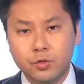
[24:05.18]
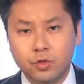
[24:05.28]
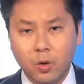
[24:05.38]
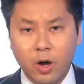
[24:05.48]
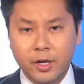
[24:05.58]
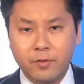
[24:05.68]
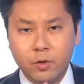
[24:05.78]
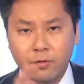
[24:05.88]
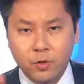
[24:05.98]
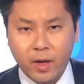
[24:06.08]
so I'll give
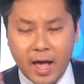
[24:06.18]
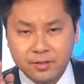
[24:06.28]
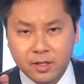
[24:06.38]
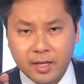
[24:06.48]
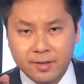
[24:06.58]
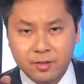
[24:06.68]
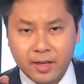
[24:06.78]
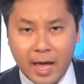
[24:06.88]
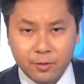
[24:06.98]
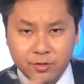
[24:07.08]
you a few asset
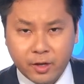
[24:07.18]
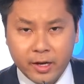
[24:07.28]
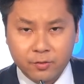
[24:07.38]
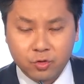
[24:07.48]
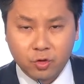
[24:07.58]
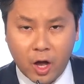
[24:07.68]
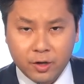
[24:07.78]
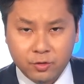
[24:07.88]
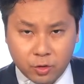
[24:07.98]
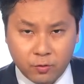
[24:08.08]
classes outside of
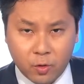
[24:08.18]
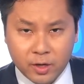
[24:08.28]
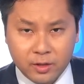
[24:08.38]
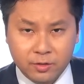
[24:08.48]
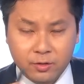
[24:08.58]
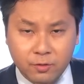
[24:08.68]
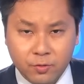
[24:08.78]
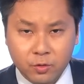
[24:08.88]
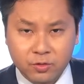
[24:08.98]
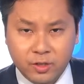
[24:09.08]
stocks. So you've already listed a
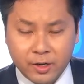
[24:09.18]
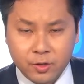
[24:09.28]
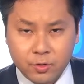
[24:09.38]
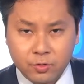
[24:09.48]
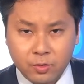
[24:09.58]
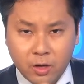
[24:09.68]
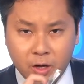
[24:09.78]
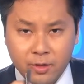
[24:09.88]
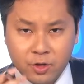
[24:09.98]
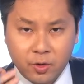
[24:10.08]
few sectors
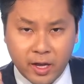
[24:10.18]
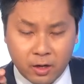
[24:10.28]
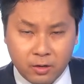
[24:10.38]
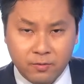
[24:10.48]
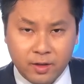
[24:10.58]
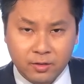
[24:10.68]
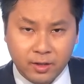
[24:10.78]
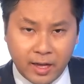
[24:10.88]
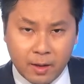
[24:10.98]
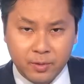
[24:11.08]
uh, that you cannot invest
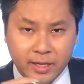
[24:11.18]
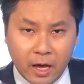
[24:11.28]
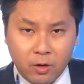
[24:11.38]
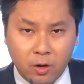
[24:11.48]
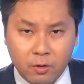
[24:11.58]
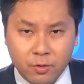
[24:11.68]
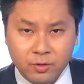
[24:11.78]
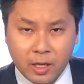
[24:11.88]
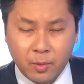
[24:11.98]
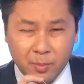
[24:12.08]
in: gambling, alcohol, for
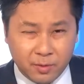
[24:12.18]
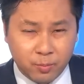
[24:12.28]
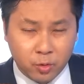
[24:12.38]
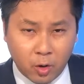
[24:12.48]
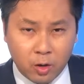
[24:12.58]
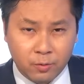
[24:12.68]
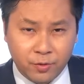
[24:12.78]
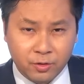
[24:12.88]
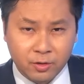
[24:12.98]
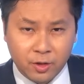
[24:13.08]
example. I believe
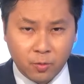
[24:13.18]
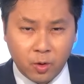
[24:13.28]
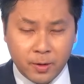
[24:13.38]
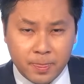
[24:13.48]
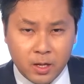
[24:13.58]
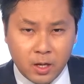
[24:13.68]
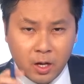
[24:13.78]
pornography yeah. is another one.